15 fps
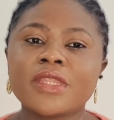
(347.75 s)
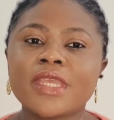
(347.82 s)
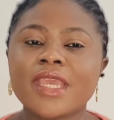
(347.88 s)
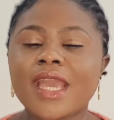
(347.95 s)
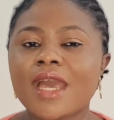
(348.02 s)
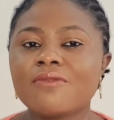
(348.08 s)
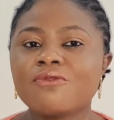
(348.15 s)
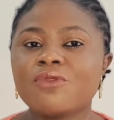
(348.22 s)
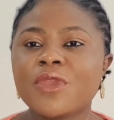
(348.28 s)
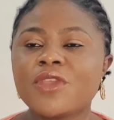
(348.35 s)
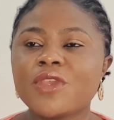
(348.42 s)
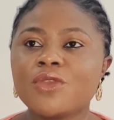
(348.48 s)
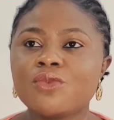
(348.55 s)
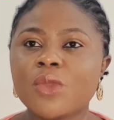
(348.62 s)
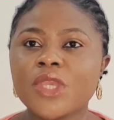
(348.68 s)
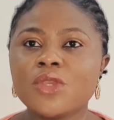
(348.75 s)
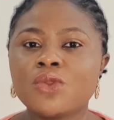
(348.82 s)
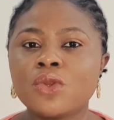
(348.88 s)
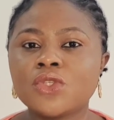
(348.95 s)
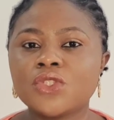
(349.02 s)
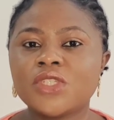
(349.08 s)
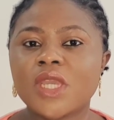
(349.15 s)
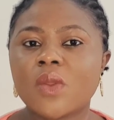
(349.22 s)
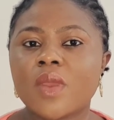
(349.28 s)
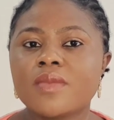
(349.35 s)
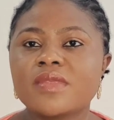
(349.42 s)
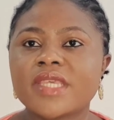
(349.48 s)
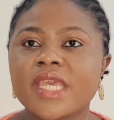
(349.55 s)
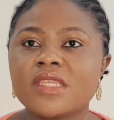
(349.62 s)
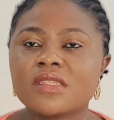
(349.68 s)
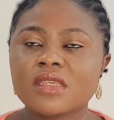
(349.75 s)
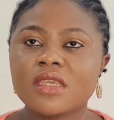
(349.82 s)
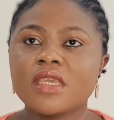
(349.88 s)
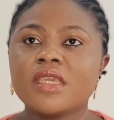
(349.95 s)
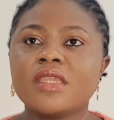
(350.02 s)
they have, when you go to their website,